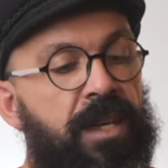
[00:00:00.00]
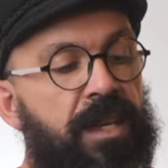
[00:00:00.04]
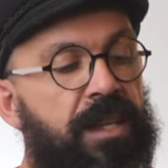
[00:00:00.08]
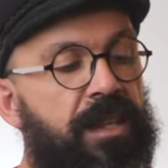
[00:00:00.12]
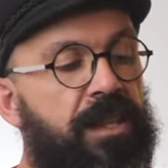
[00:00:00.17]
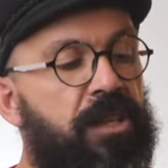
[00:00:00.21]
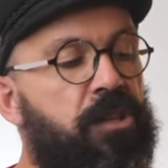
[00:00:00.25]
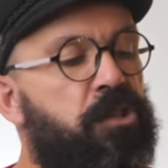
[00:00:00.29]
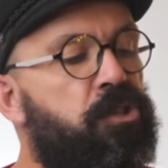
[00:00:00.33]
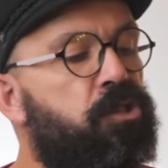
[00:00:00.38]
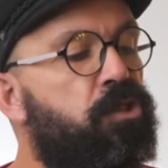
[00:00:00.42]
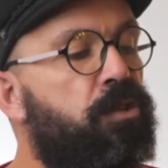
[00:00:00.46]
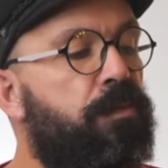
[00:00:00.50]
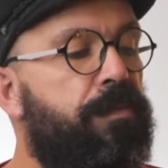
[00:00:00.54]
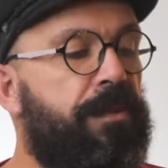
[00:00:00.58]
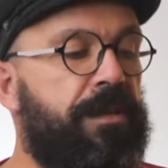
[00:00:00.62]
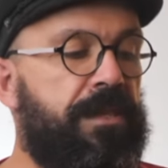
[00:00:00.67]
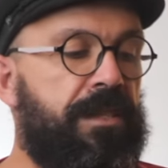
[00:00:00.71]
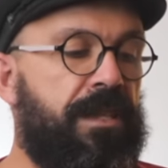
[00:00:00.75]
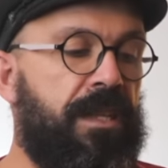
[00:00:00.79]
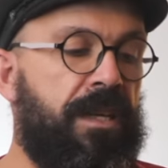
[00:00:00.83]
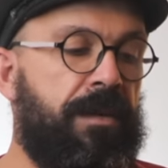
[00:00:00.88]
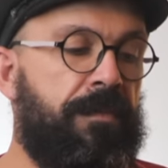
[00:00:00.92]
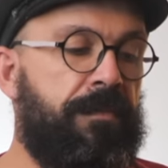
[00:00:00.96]
They're super
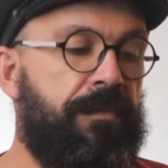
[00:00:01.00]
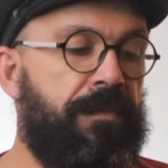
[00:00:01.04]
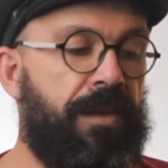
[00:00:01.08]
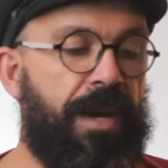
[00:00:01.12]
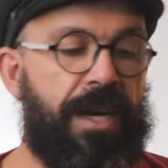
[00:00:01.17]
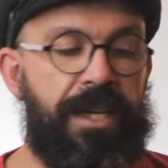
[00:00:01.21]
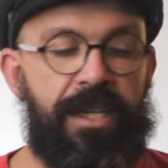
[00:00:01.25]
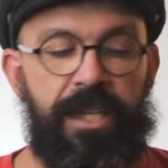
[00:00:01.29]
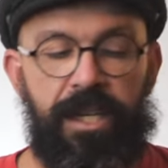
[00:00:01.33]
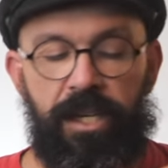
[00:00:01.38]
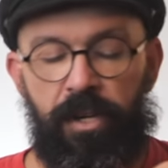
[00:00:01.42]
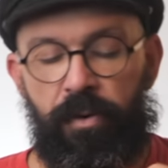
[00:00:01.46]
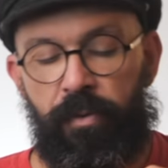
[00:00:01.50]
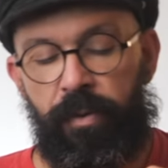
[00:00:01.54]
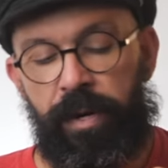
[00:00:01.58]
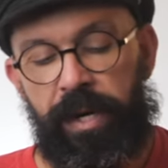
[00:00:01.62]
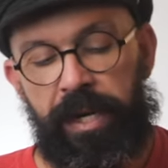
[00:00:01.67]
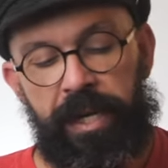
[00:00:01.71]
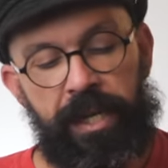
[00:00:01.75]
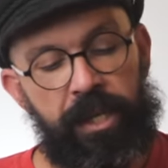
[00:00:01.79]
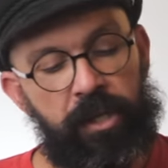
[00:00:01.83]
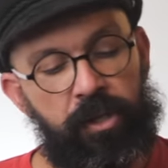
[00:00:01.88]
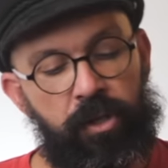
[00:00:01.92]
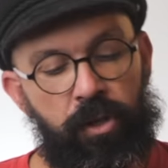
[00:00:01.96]
slim. I didn't
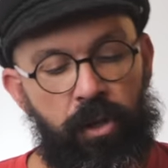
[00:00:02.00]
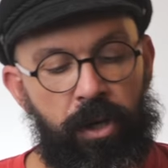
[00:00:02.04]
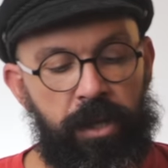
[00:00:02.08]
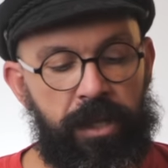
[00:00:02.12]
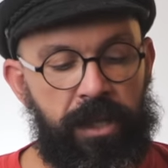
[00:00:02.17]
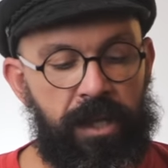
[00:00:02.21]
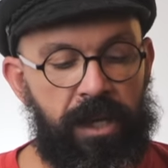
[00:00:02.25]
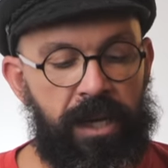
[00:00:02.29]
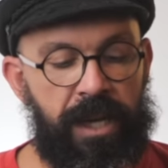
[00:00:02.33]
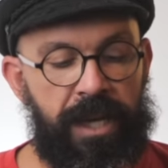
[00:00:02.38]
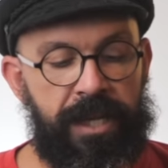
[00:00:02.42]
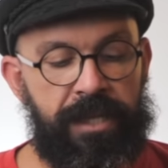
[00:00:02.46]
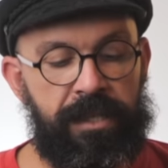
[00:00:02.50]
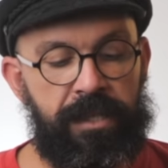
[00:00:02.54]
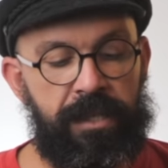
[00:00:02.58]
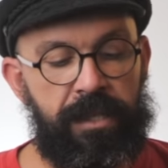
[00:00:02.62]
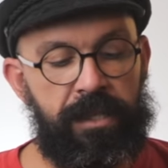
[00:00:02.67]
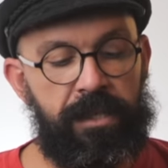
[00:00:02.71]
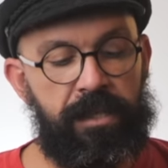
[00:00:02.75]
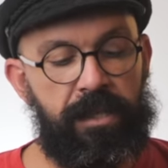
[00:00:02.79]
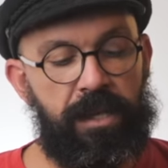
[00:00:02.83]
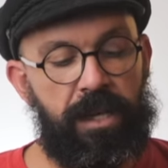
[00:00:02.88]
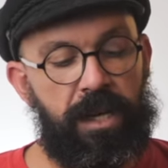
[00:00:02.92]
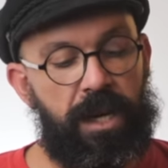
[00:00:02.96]
really enjoy the
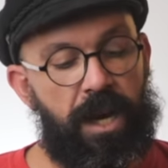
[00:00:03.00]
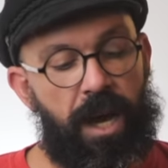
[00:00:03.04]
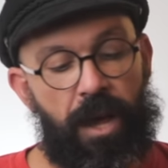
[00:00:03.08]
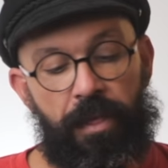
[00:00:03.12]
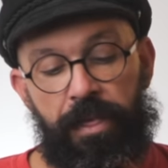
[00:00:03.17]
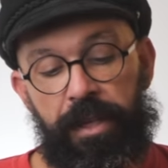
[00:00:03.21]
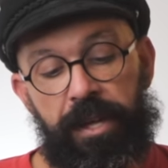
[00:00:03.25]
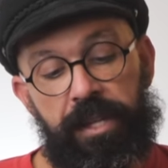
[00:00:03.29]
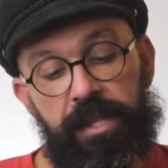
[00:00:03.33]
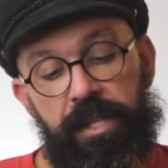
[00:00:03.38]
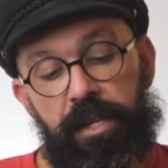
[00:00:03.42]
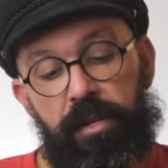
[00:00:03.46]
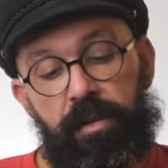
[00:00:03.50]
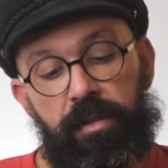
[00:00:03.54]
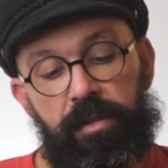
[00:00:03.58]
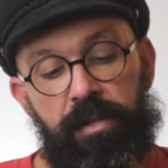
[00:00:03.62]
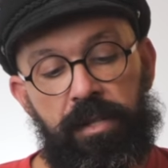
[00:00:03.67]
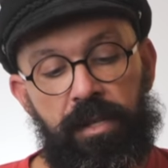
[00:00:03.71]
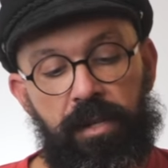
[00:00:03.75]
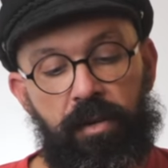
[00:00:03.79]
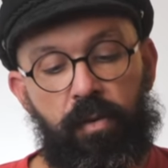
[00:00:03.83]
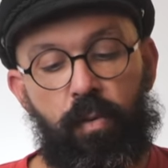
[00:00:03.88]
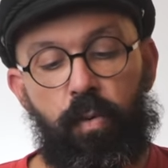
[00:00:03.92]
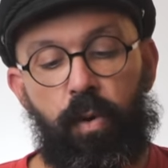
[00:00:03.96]
laces. I think
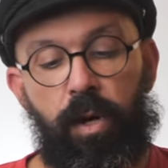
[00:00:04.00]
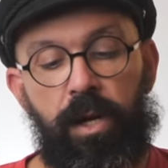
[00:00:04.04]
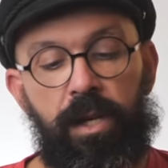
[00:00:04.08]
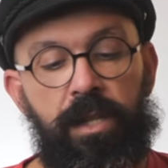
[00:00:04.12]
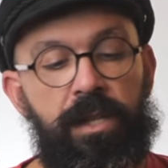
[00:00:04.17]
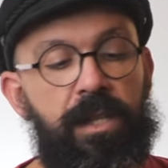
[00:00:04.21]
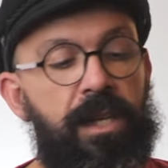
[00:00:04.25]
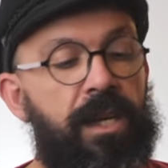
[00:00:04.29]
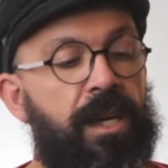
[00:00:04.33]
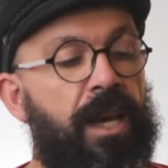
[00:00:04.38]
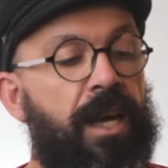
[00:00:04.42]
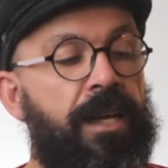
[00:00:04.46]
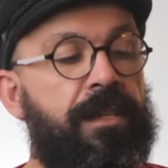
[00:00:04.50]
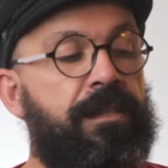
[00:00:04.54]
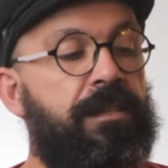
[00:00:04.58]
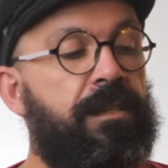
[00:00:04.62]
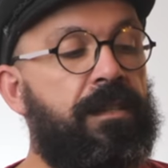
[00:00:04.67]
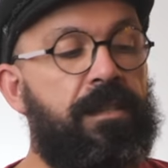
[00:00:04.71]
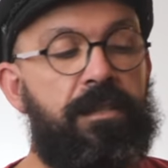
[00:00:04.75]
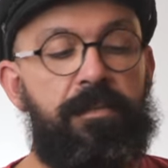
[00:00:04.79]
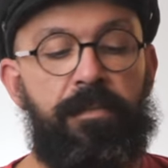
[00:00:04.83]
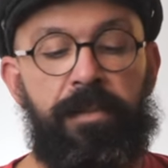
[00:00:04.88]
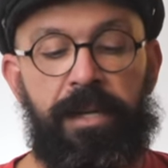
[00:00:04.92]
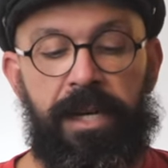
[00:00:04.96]
they're quality
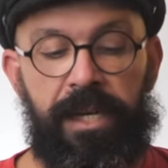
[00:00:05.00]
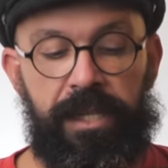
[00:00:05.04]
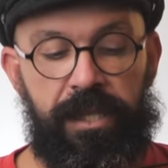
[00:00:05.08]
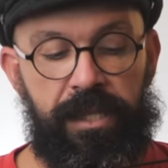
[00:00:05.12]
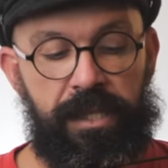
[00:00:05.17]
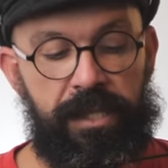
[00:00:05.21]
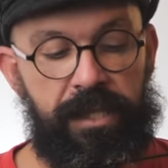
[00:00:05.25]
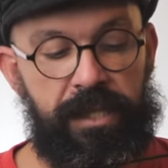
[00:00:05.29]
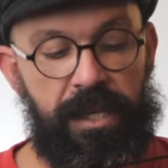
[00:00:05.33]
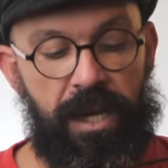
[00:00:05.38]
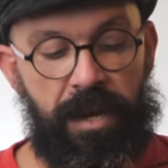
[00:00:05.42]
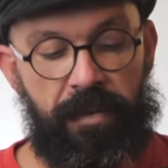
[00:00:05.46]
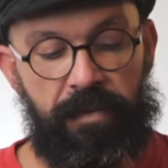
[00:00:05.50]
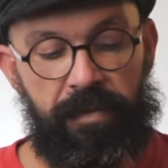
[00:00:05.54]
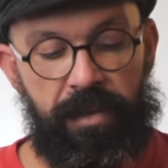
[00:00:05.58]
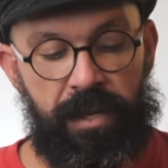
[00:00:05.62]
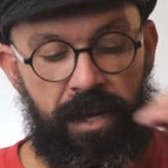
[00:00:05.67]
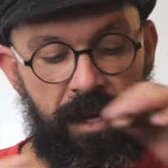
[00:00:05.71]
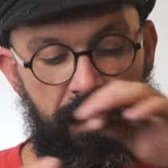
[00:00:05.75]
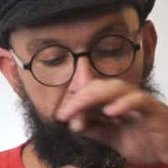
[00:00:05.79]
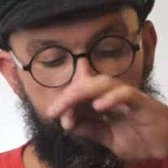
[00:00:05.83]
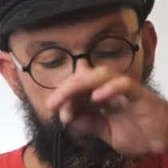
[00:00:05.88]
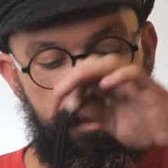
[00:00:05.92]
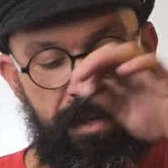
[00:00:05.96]
laces, but at the same
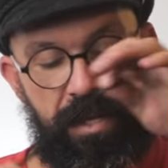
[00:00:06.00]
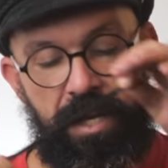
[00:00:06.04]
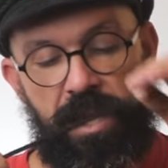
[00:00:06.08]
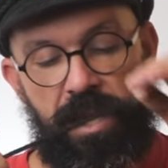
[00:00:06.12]
time,